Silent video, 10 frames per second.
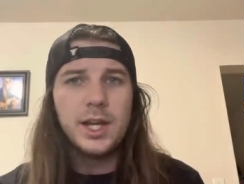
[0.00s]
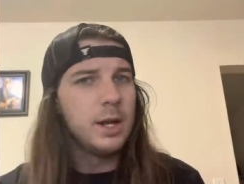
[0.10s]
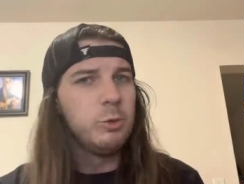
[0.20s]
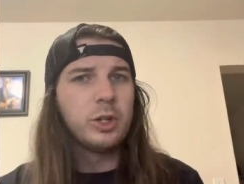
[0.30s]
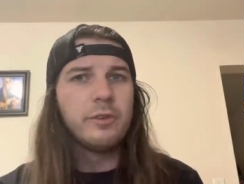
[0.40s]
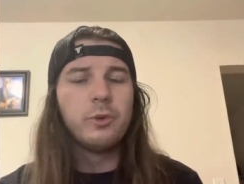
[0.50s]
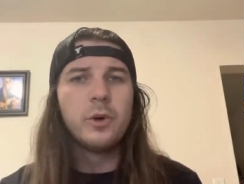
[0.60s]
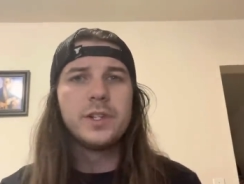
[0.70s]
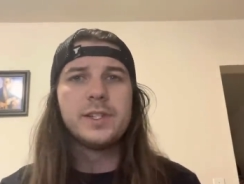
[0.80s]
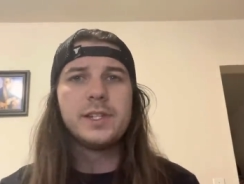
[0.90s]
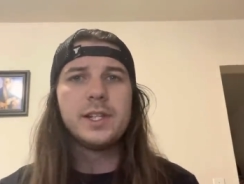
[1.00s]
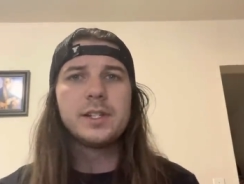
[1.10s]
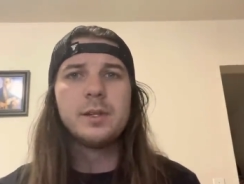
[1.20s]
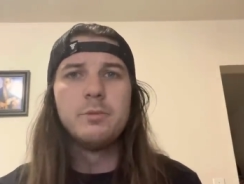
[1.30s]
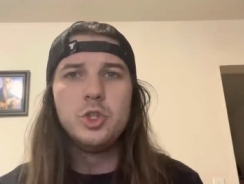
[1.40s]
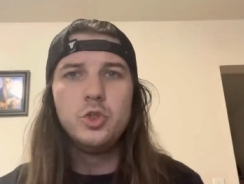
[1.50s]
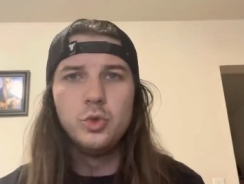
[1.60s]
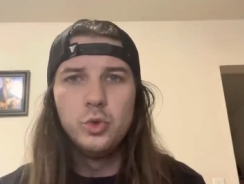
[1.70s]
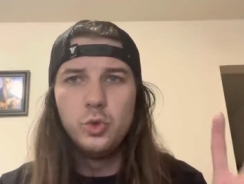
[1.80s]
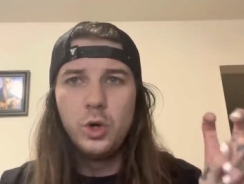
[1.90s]
And I'm looking forward to seeing some
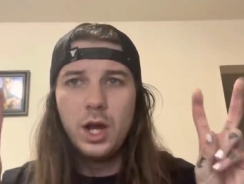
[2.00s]
new